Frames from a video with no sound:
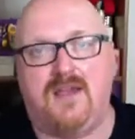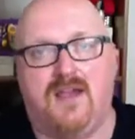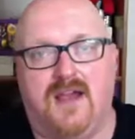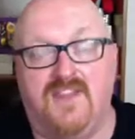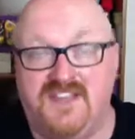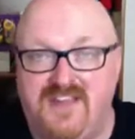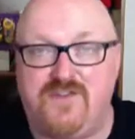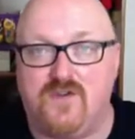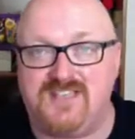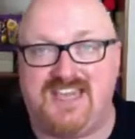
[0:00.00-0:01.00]
The
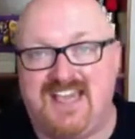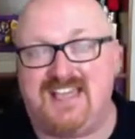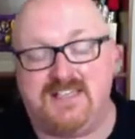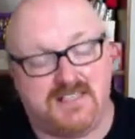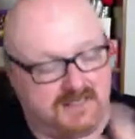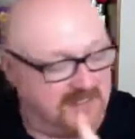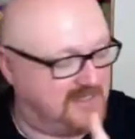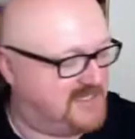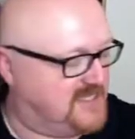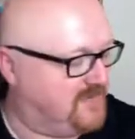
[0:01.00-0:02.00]
difficulty is, and
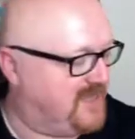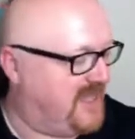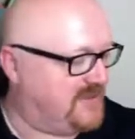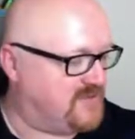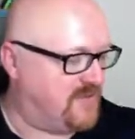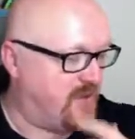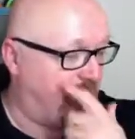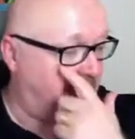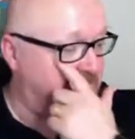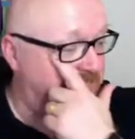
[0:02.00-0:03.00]
this is something else with
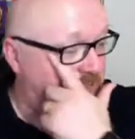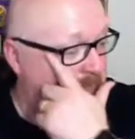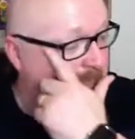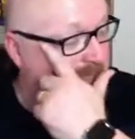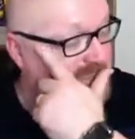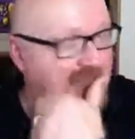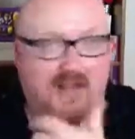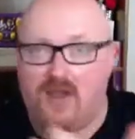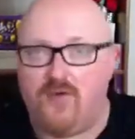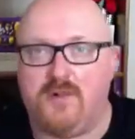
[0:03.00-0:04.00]
podcasts, is they're
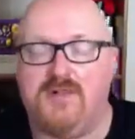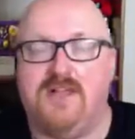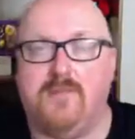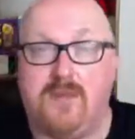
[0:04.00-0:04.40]
global.